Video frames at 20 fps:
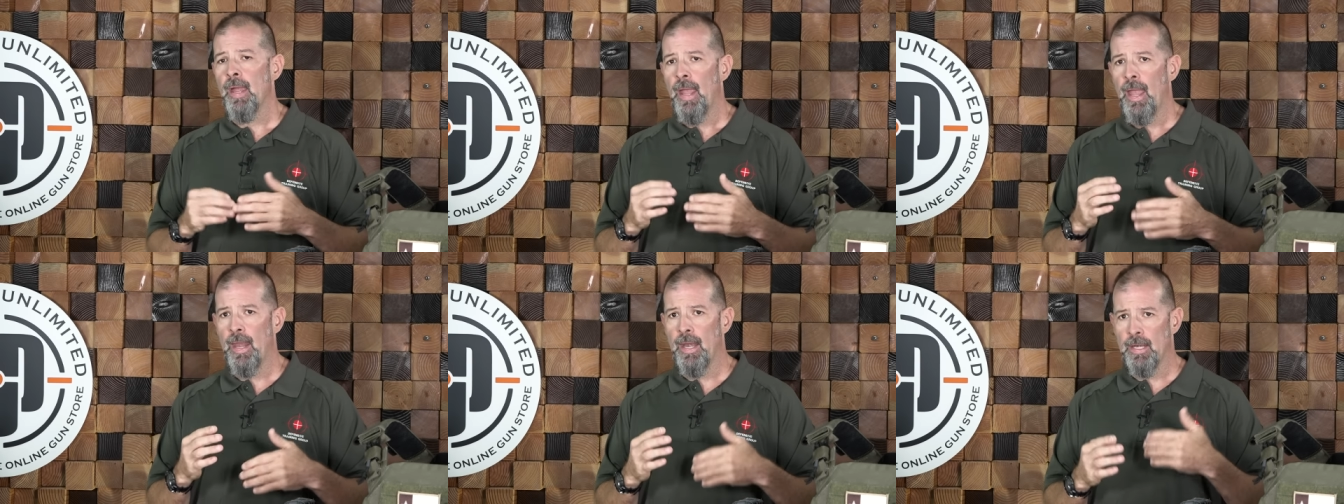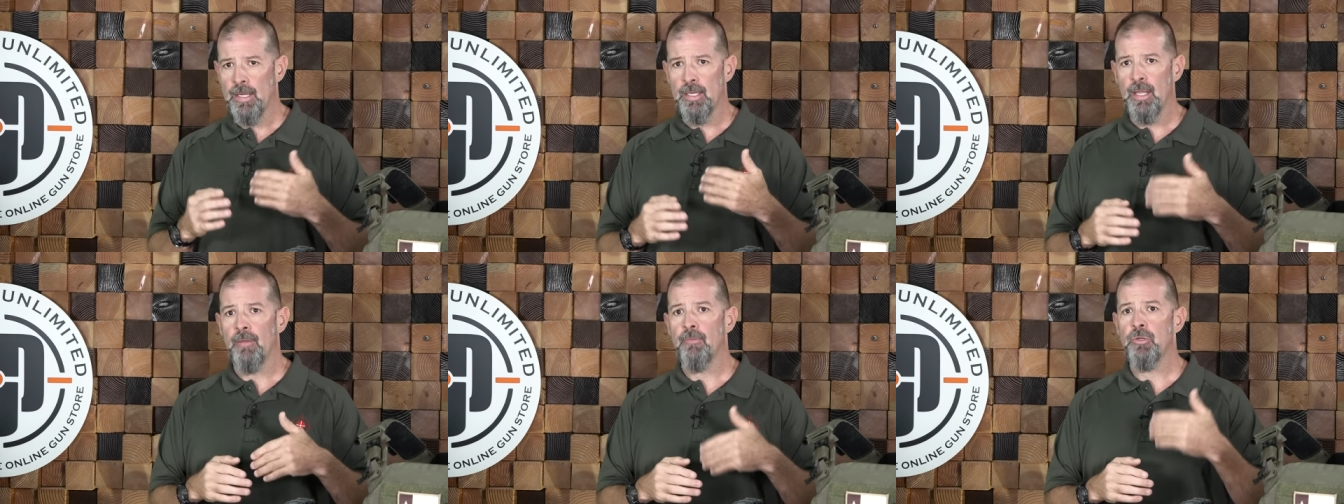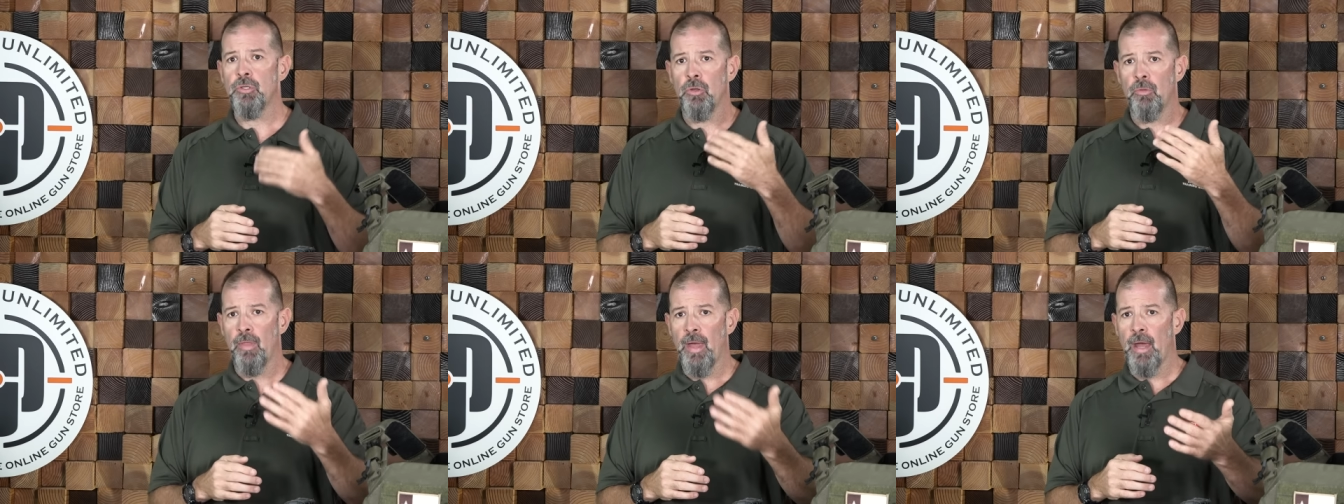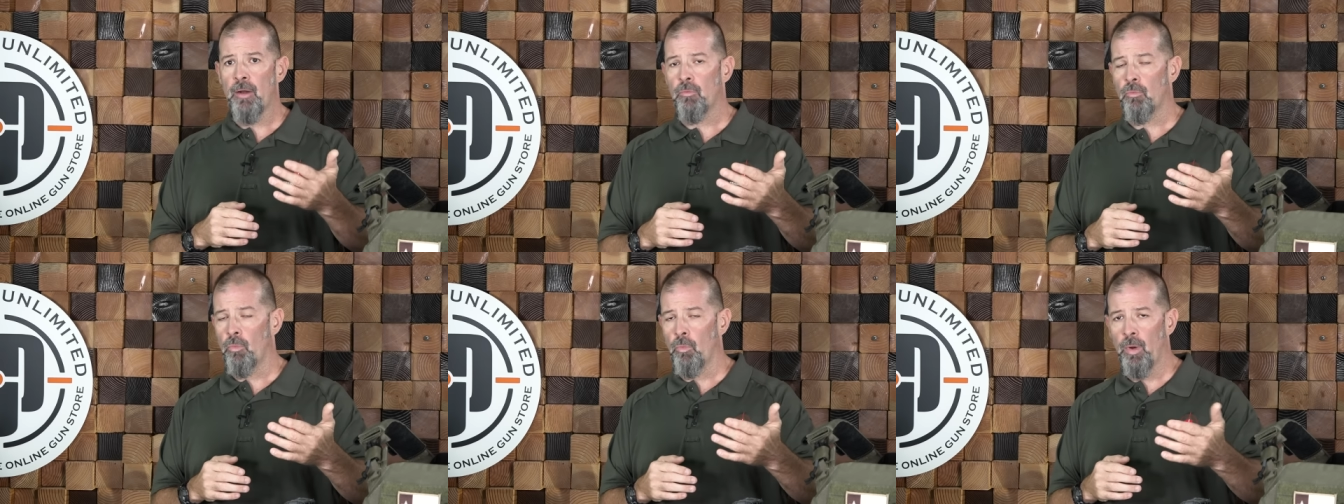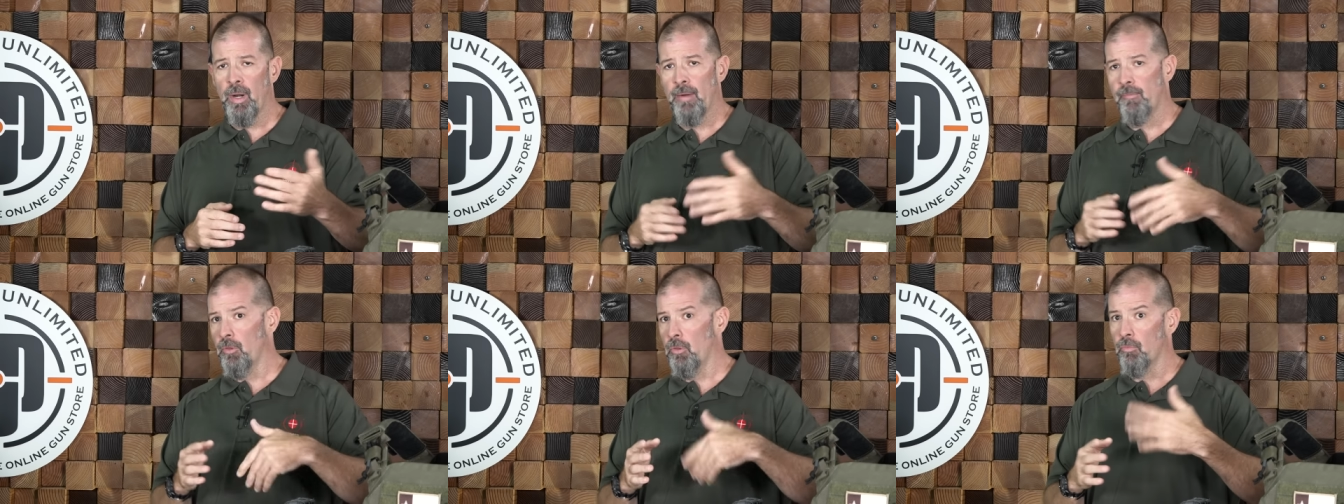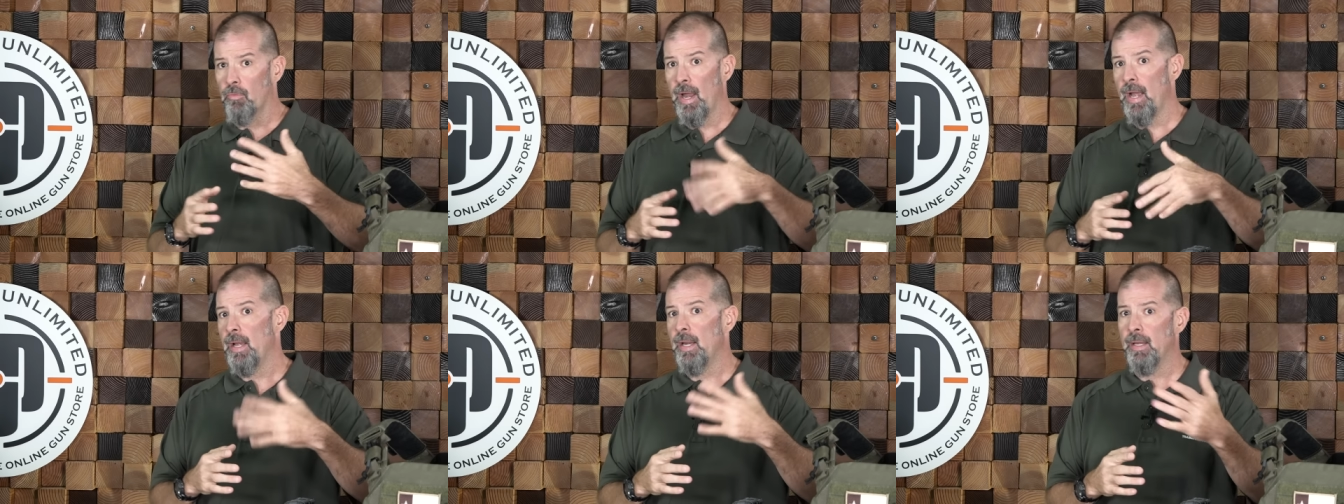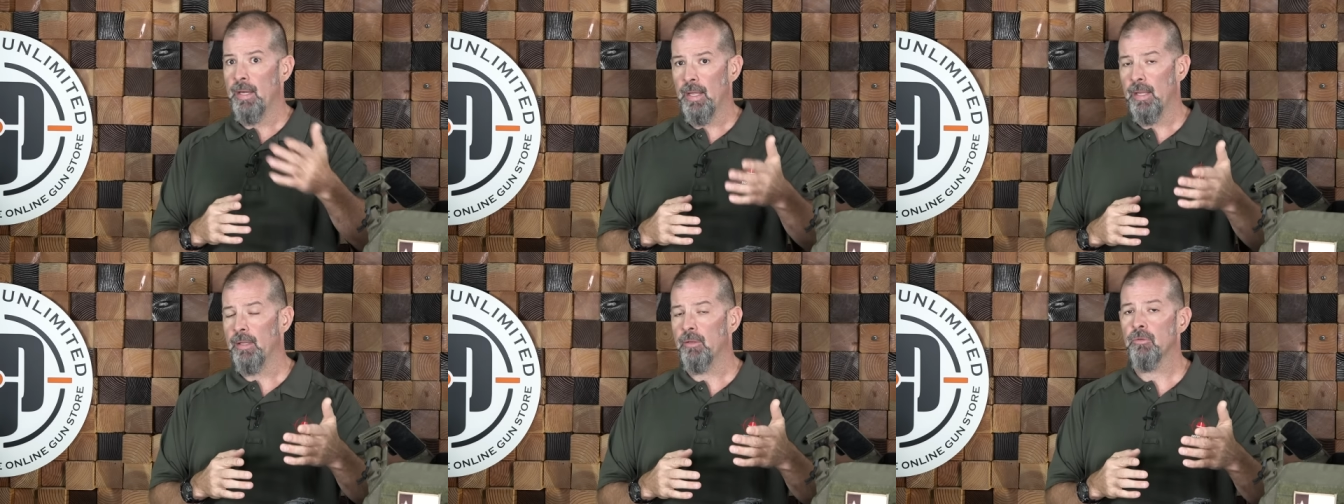and it gives you that, whatever the
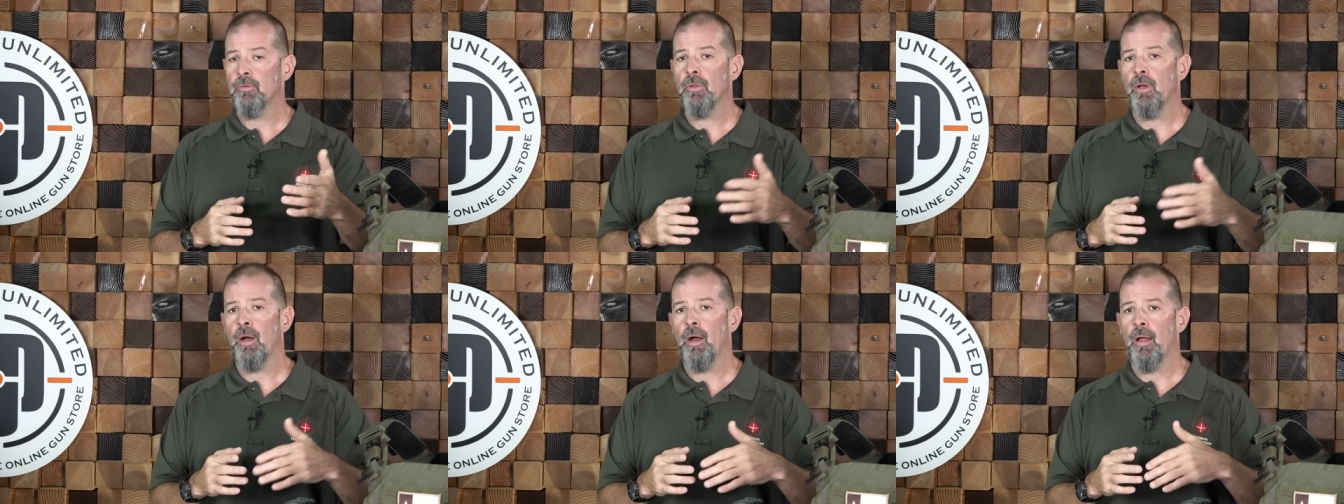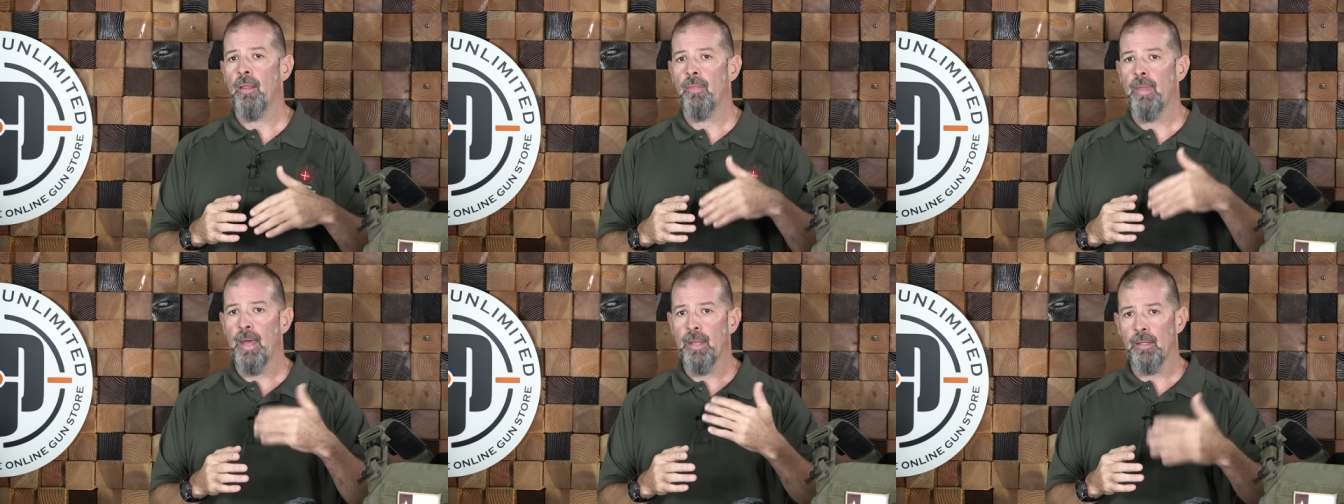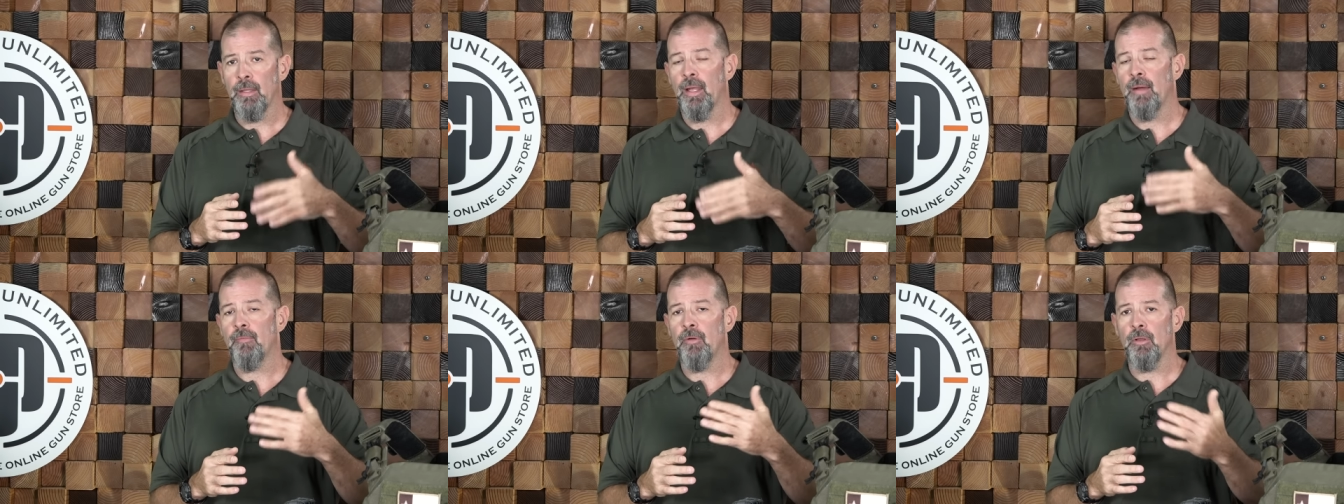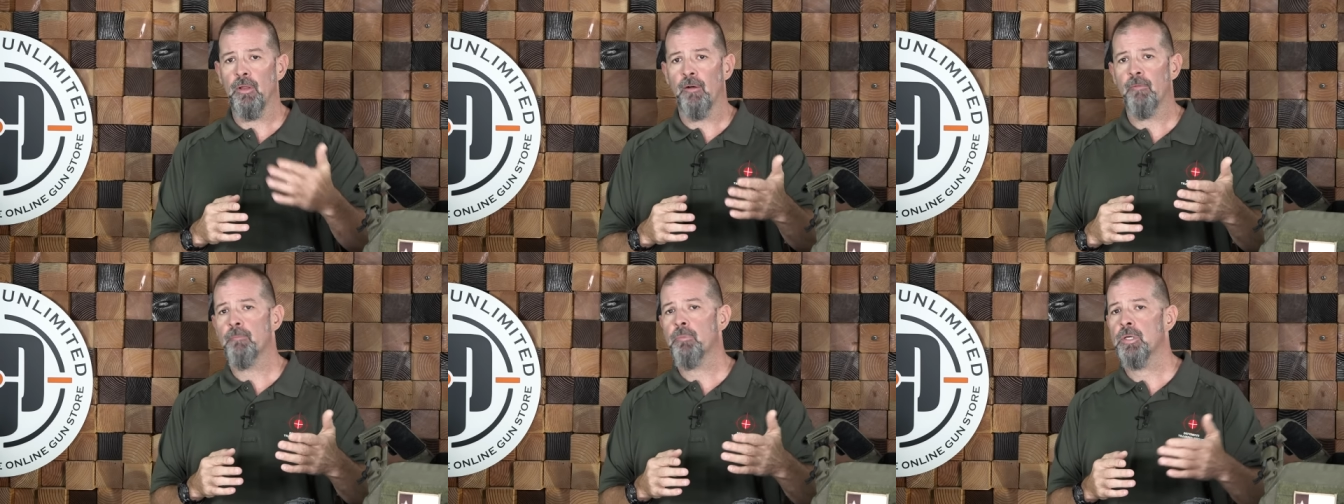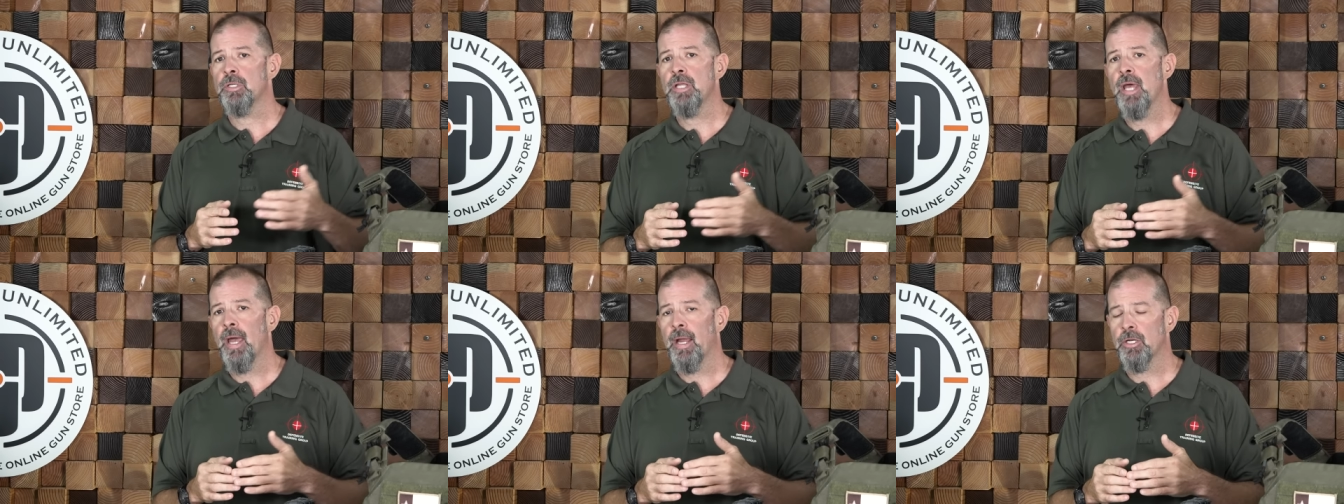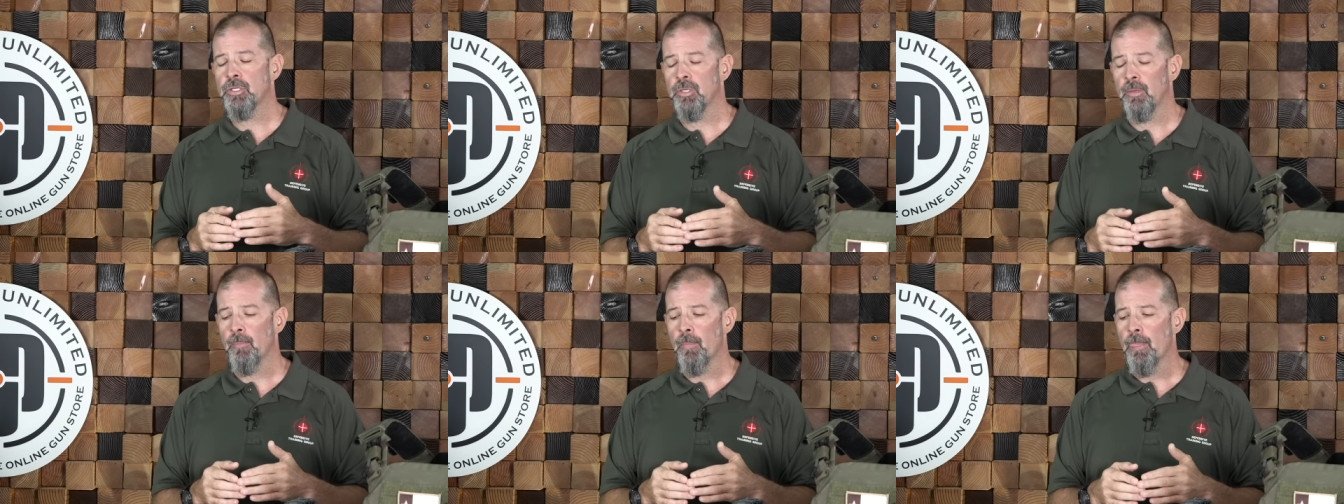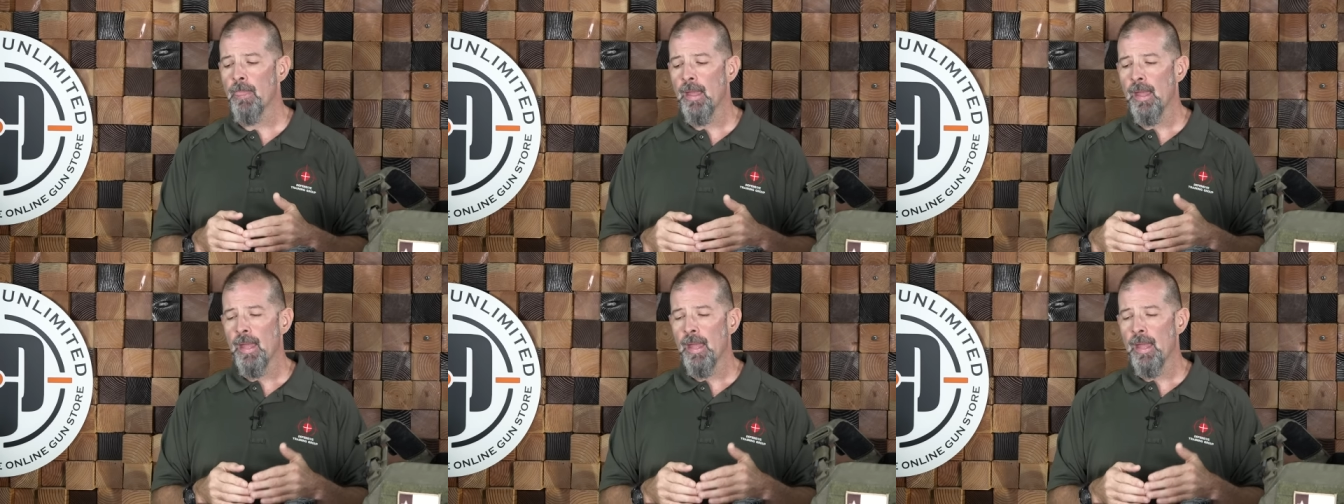rating is, uh, that level of protection.